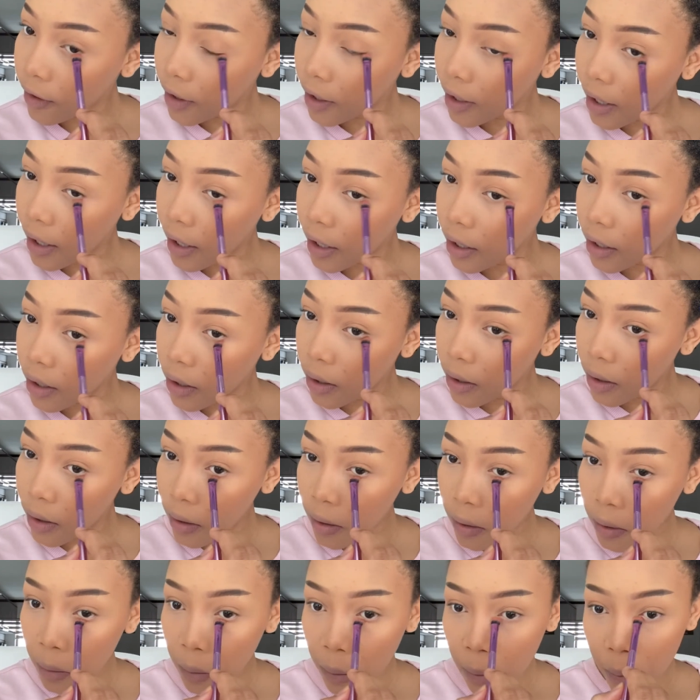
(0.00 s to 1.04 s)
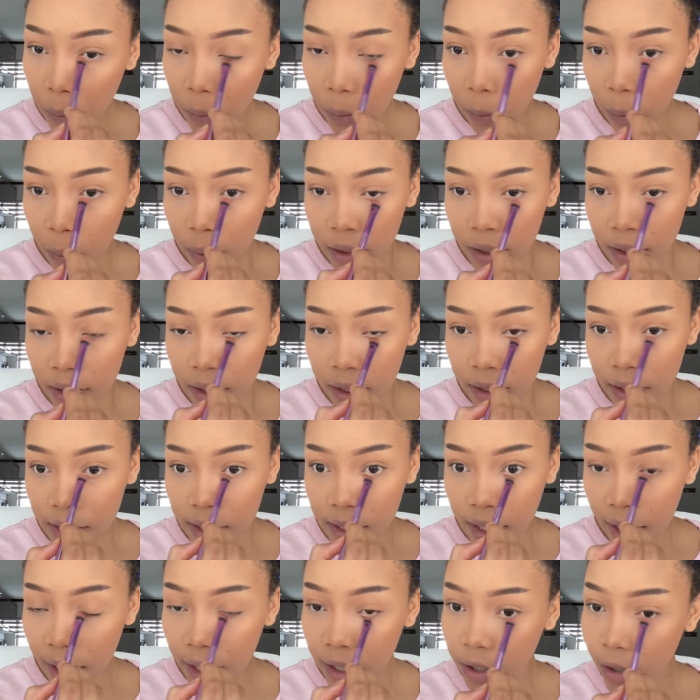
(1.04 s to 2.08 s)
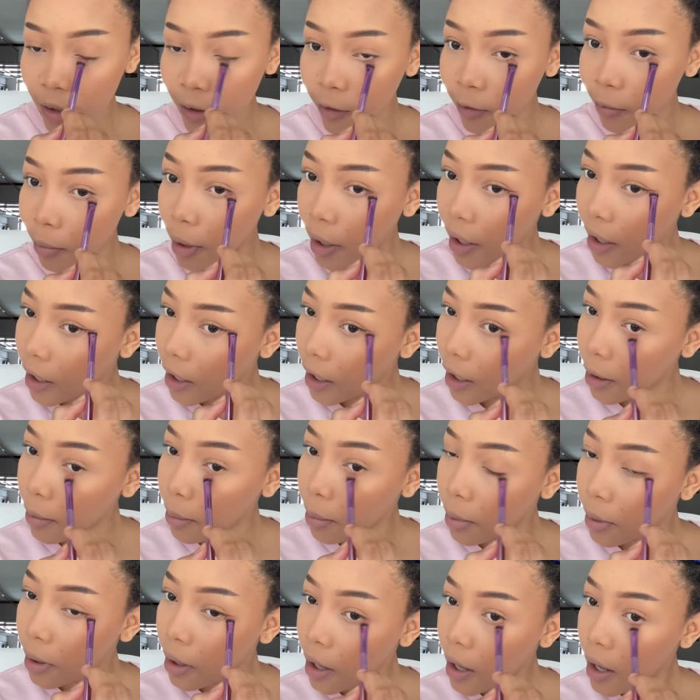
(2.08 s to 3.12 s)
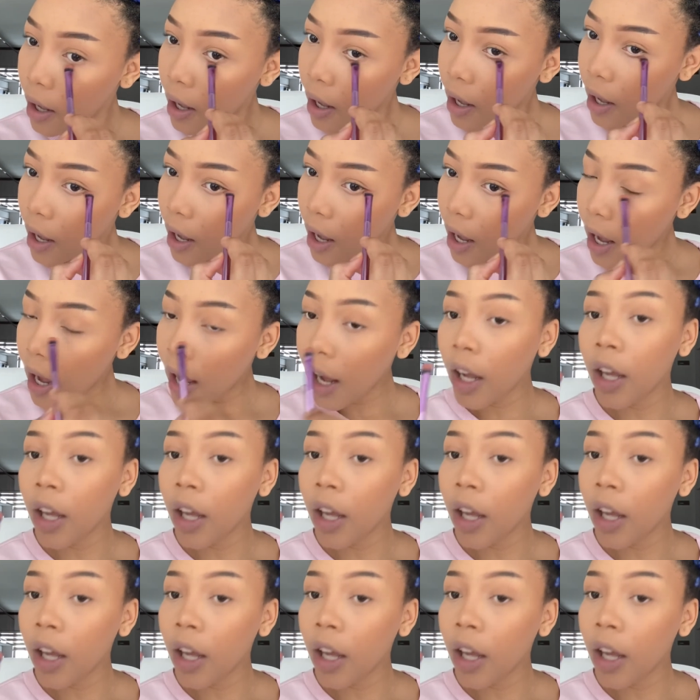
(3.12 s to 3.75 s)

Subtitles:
like with this kind of makeup, I